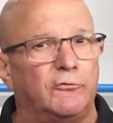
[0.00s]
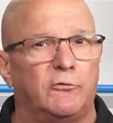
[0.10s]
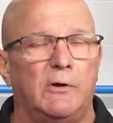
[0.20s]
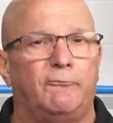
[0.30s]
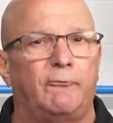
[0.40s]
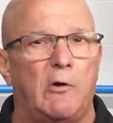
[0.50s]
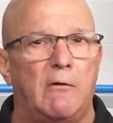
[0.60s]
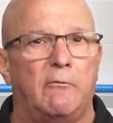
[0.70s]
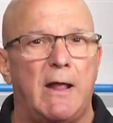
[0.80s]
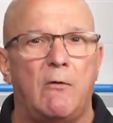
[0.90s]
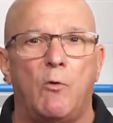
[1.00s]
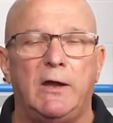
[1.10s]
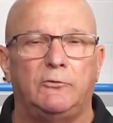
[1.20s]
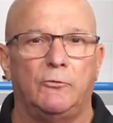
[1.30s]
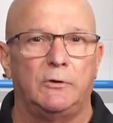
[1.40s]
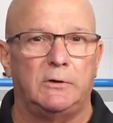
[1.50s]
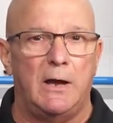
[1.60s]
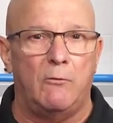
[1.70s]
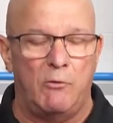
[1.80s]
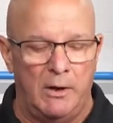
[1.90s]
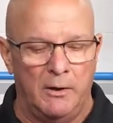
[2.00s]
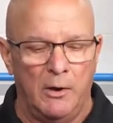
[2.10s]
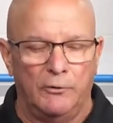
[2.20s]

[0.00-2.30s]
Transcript: it's lived forever that way, do it that way.